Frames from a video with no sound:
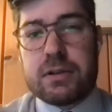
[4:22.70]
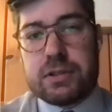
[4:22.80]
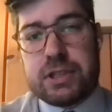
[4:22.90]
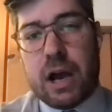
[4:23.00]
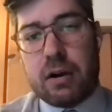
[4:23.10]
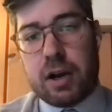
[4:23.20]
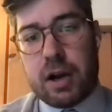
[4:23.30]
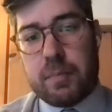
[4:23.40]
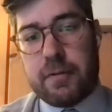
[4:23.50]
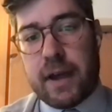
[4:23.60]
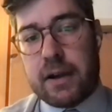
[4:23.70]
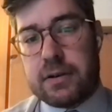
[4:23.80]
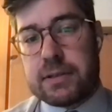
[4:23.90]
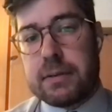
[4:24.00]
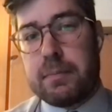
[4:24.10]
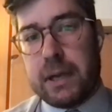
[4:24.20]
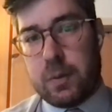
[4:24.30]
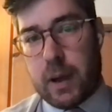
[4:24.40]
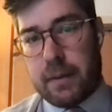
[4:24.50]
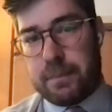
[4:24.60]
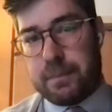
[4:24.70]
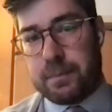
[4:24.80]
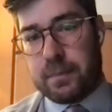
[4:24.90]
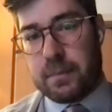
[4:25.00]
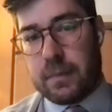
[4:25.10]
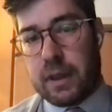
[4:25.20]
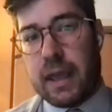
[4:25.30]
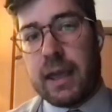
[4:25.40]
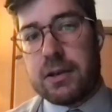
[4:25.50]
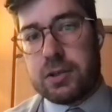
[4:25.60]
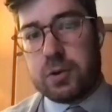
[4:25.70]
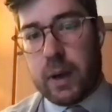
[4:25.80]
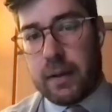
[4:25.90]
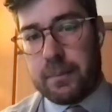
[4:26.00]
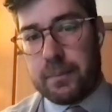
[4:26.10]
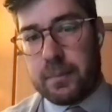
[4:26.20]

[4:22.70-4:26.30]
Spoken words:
Childcare providers mean well and do well,